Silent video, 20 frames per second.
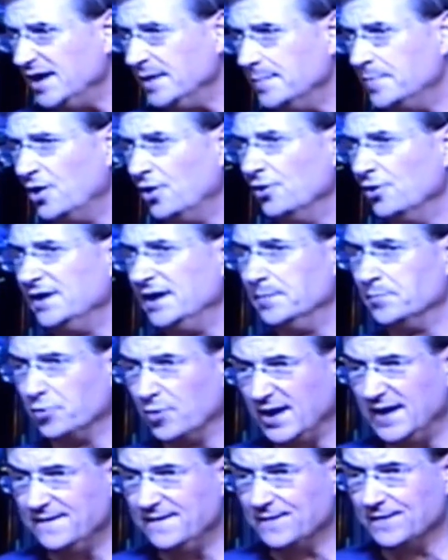people and
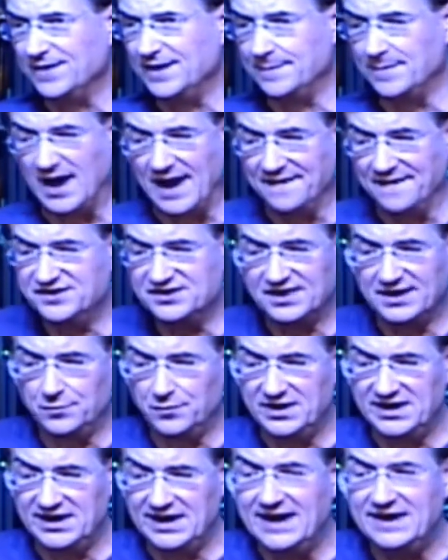pray for them? Obviously,
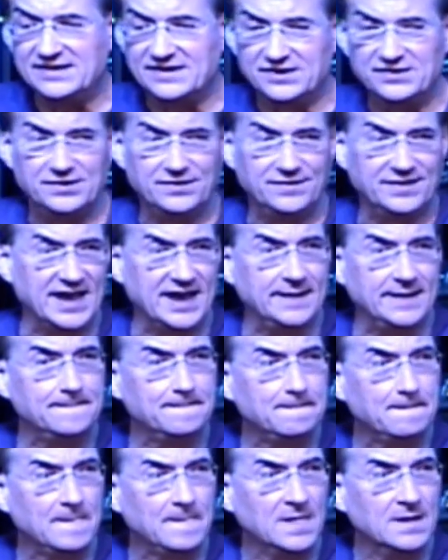we need to do
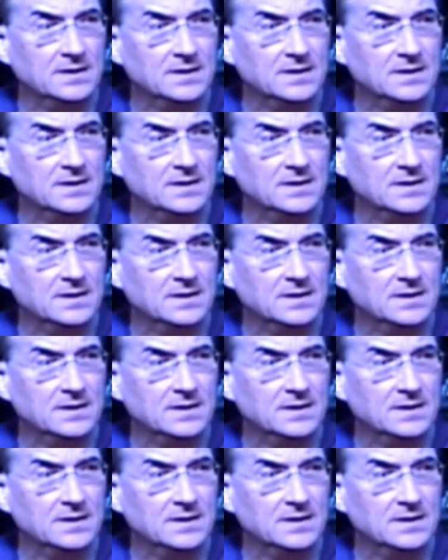that,